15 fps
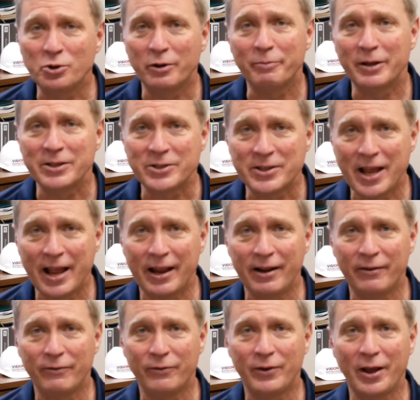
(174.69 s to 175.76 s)
you have been
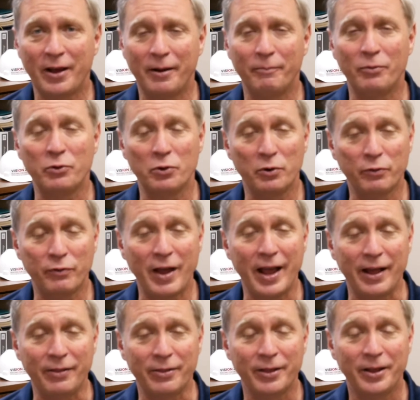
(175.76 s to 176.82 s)
saved through
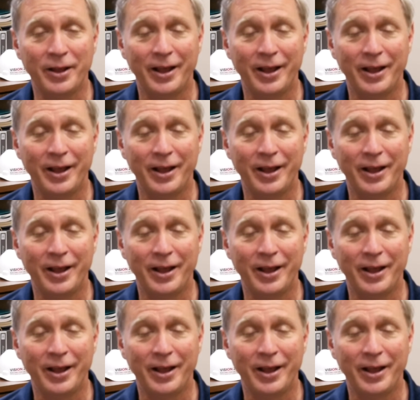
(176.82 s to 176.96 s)
faith,